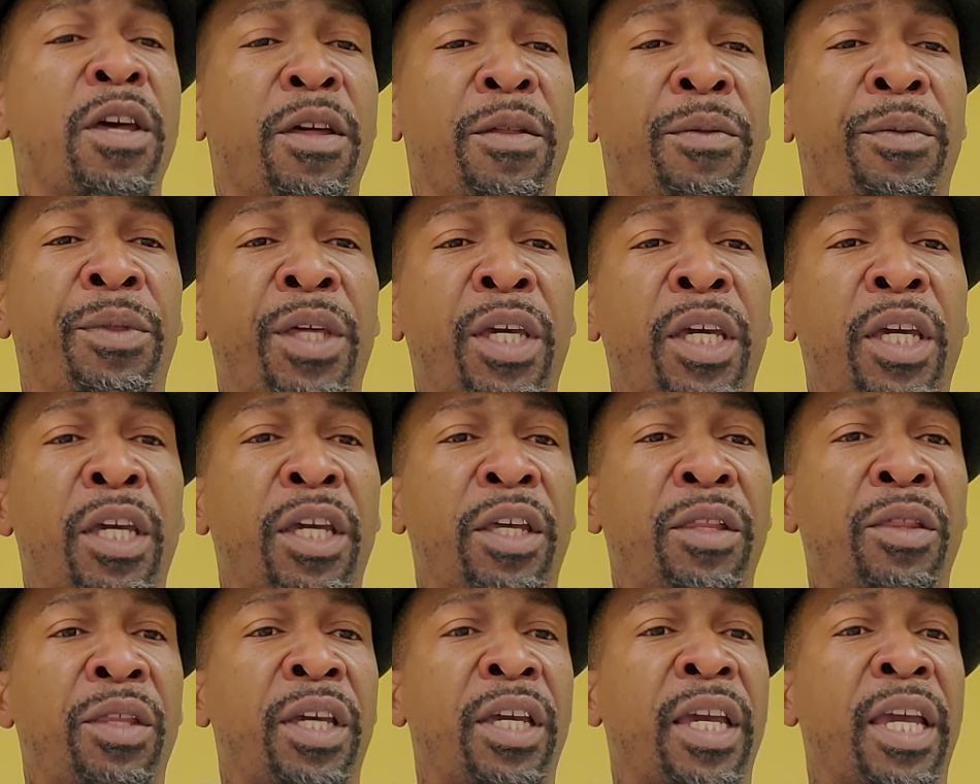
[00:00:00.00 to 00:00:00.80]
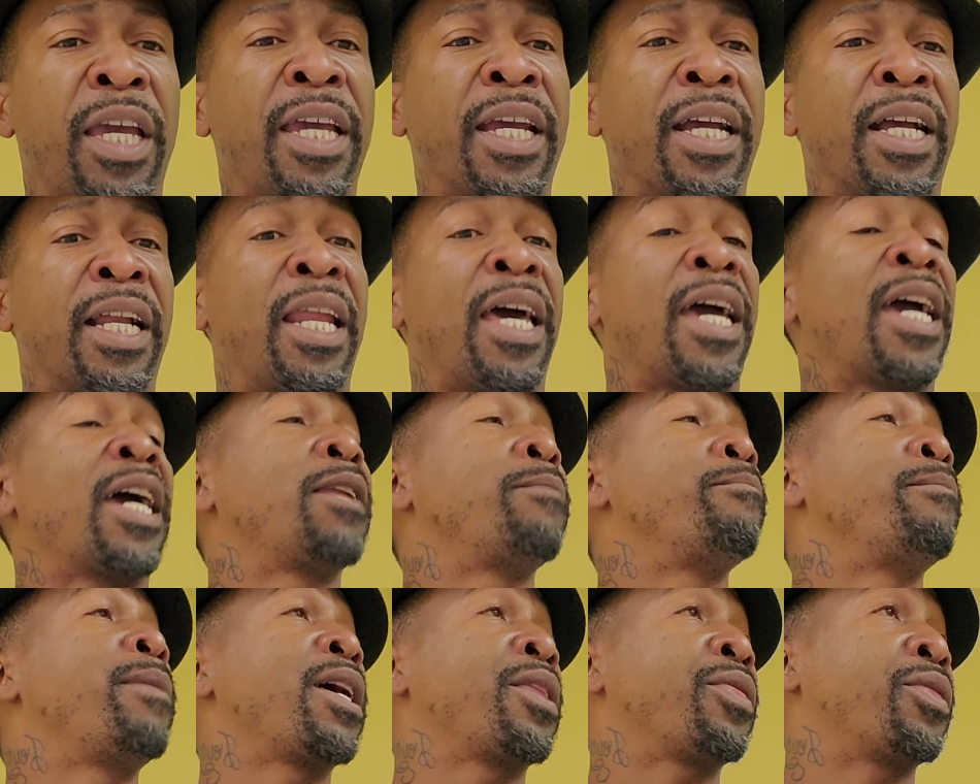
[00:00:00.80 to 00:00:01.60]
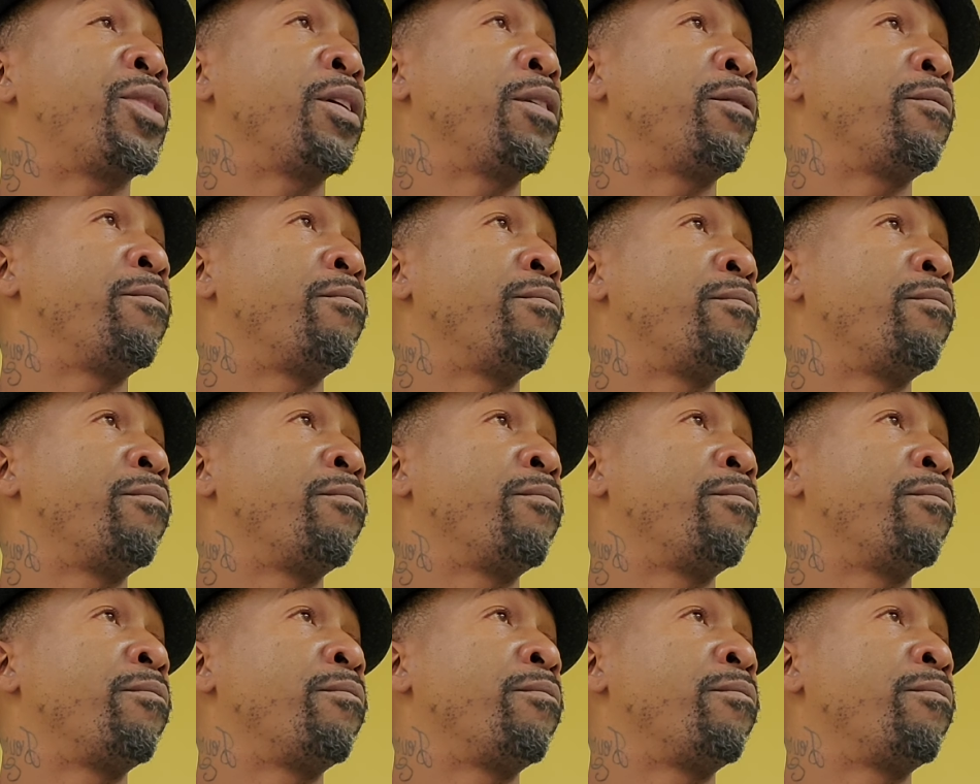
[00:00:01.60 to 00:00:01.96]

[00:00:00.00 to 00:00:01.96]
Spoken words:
the incline method,